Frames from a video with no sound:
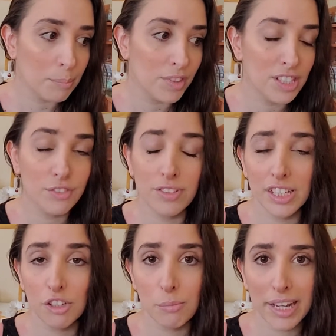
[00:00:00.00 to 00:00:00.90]
this
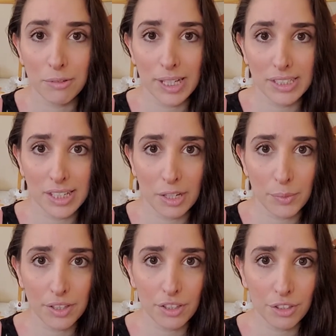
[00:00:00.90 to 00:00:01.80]
video might resonate
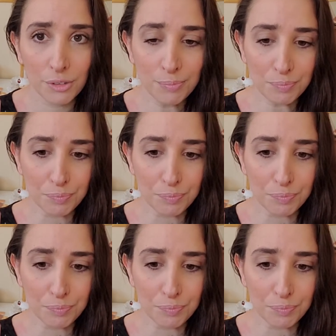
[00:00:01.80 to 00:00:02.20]
with you.